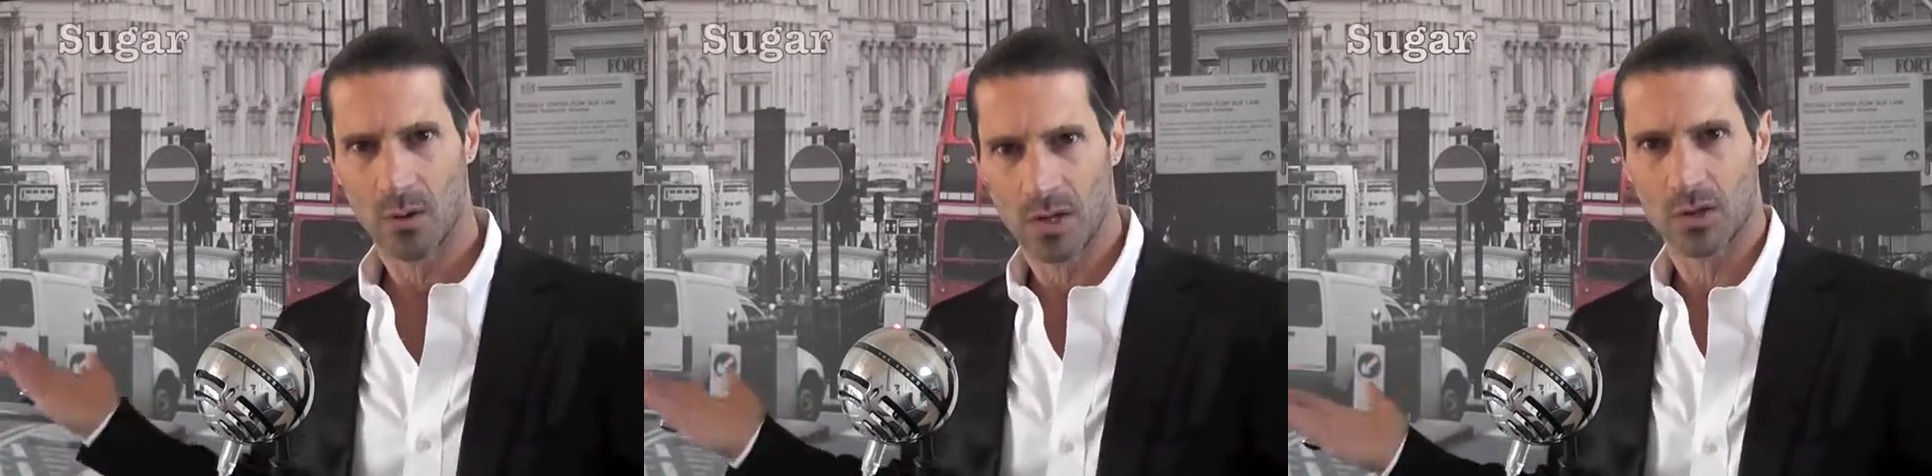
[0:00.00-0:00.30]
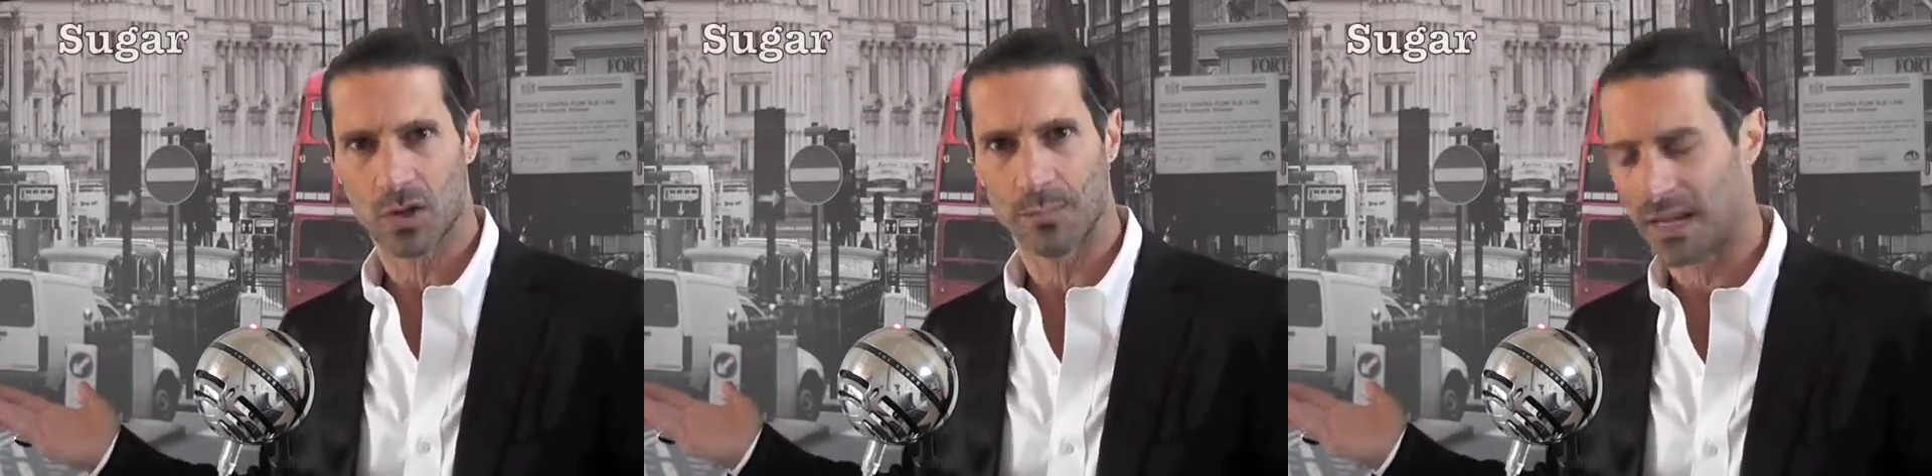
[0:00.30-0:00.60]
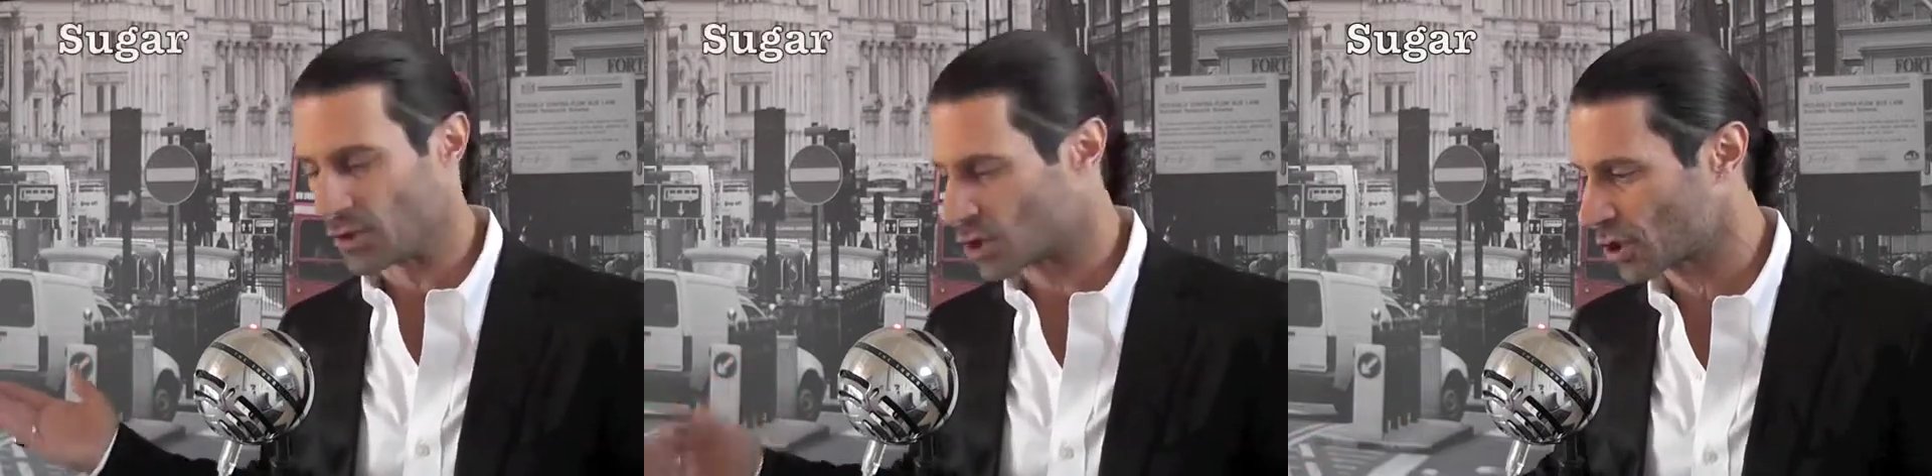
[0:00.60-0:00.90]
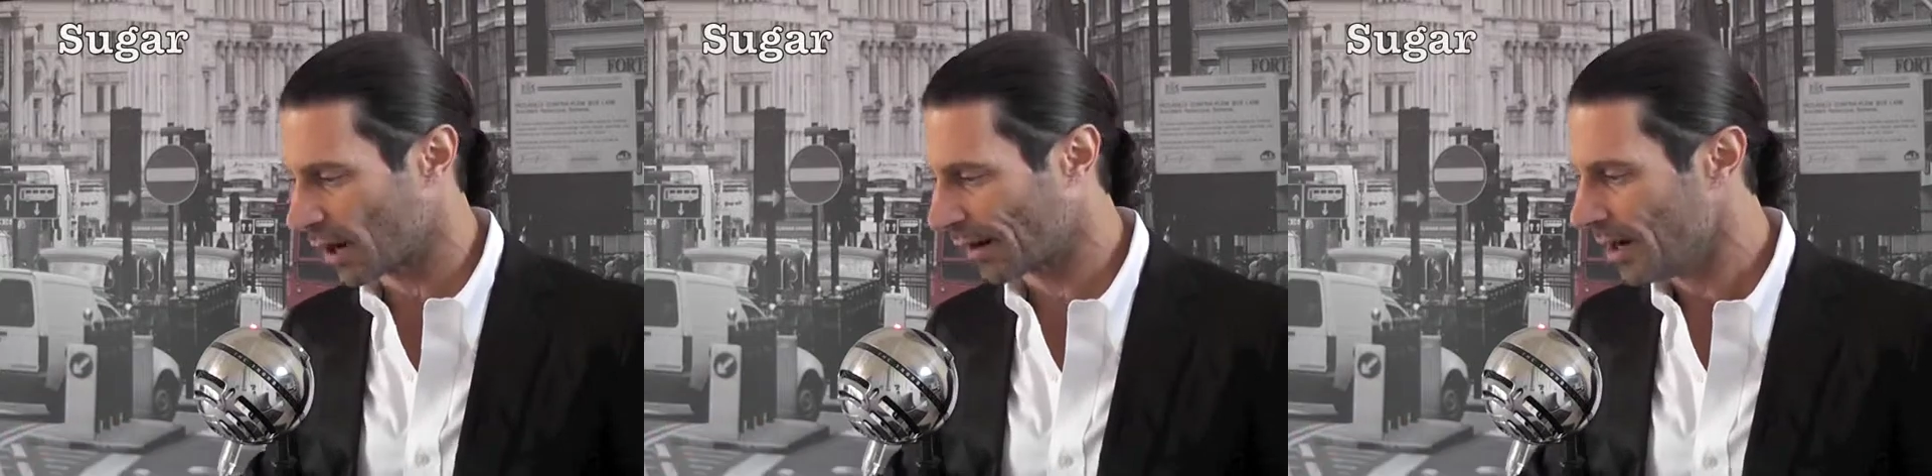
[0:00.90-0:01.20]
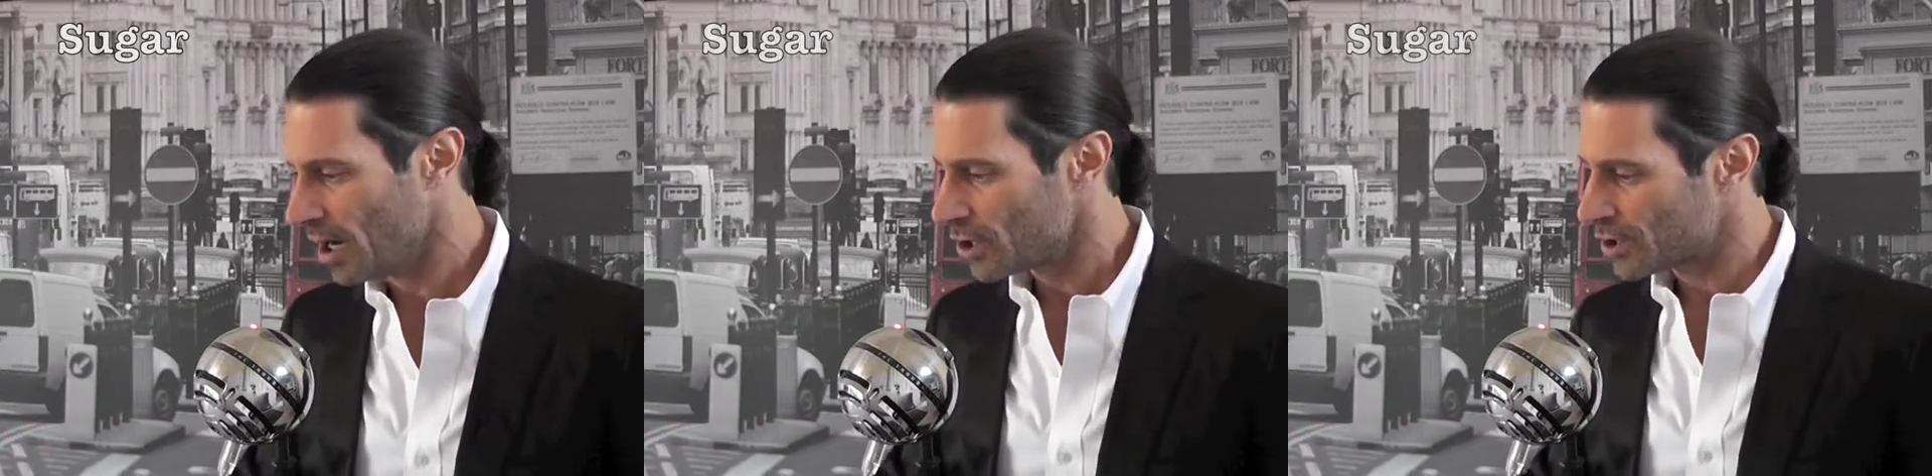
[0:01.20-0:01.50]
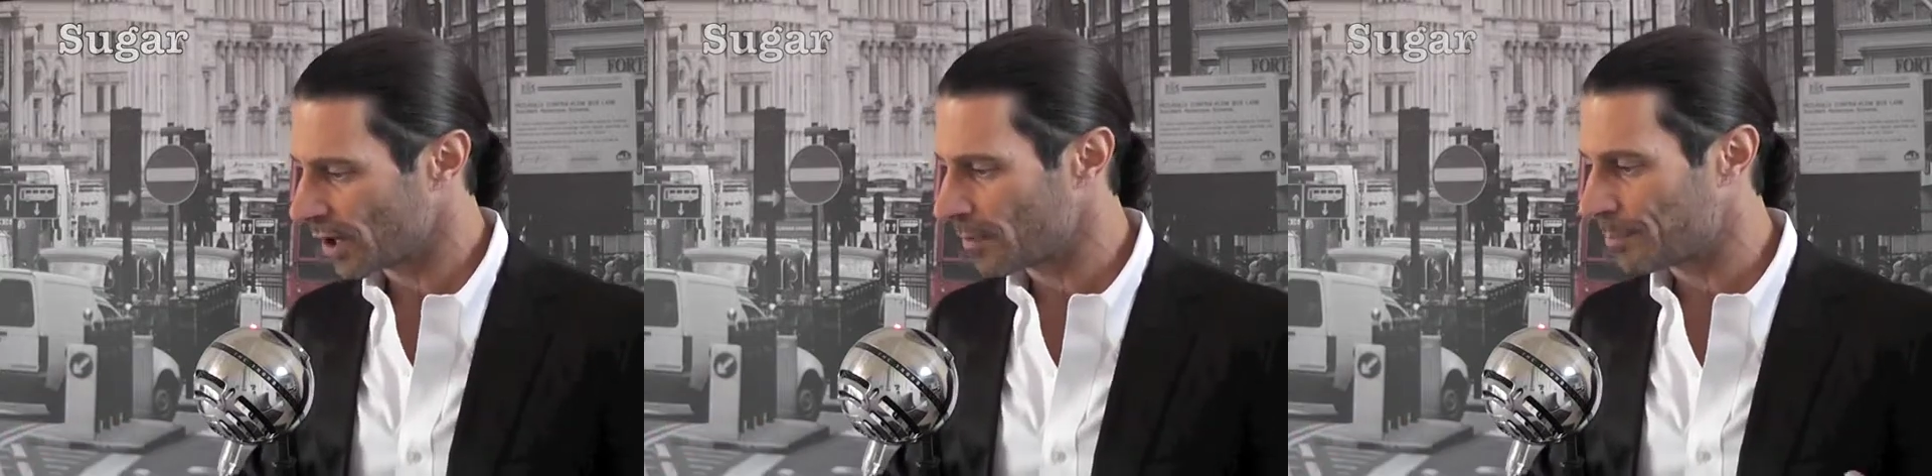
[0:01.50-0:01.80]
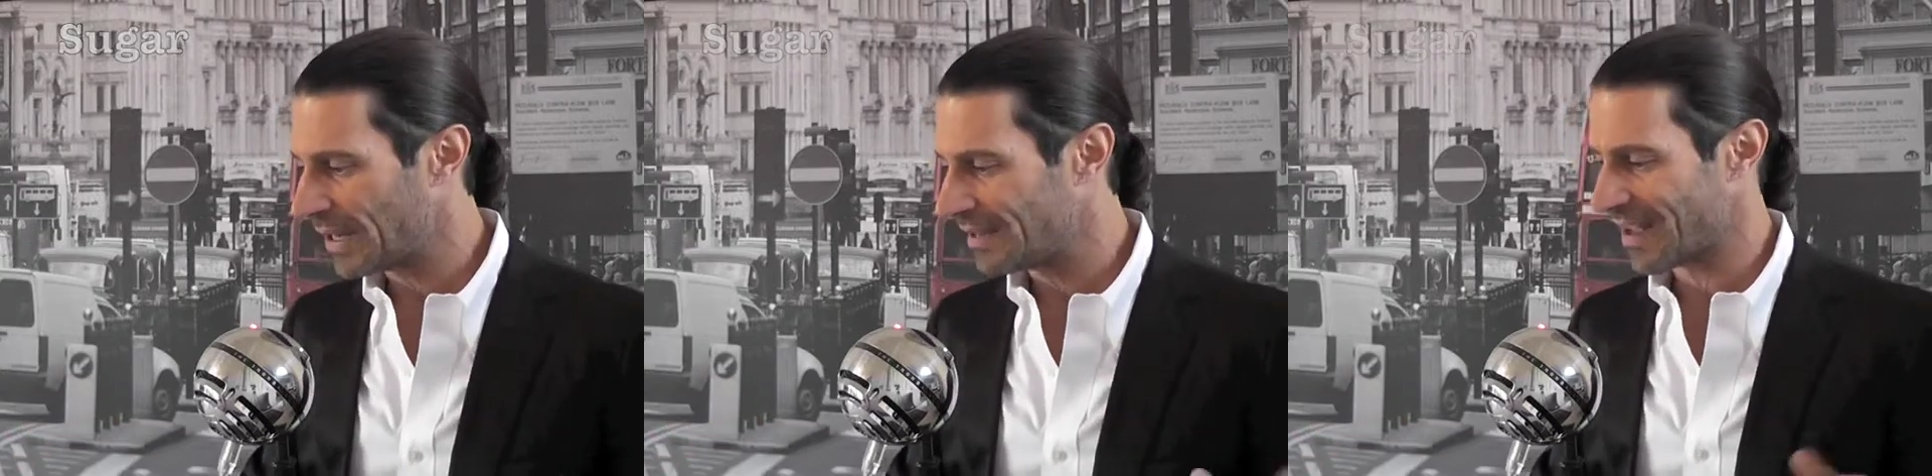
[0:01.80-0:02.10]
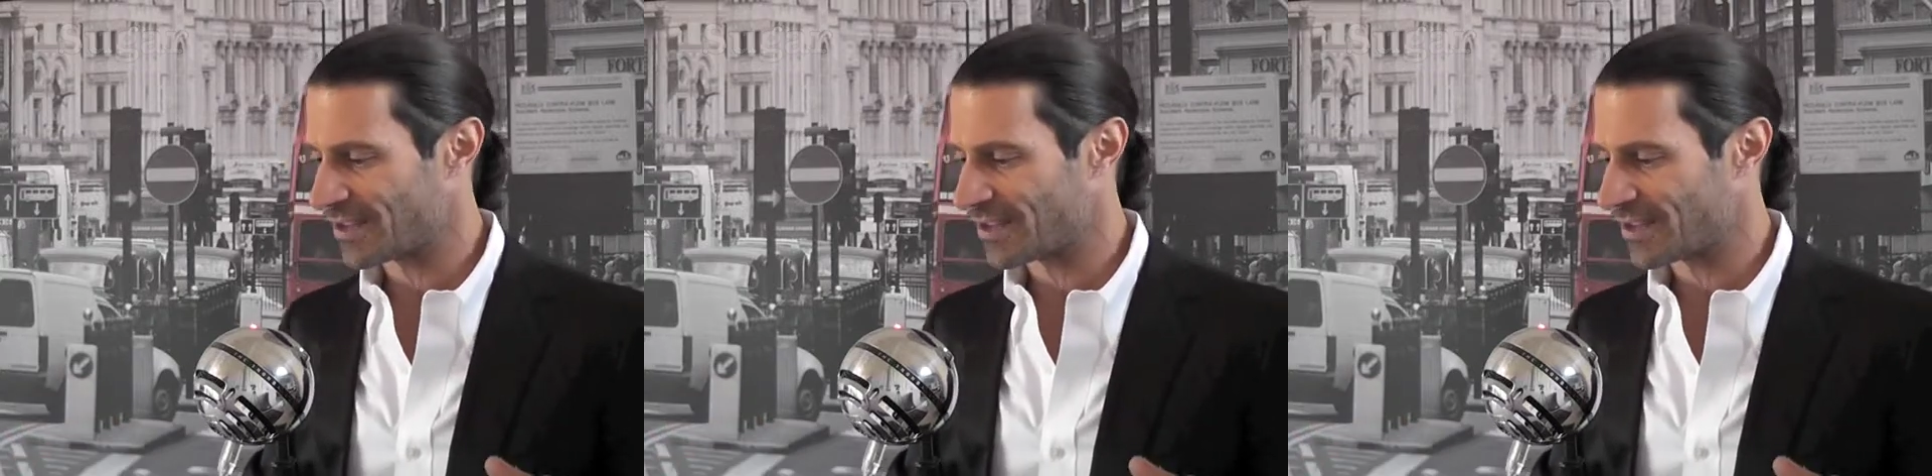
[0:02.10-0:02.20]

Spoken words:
Well, you shouldn't be eating sugar. Sugar beet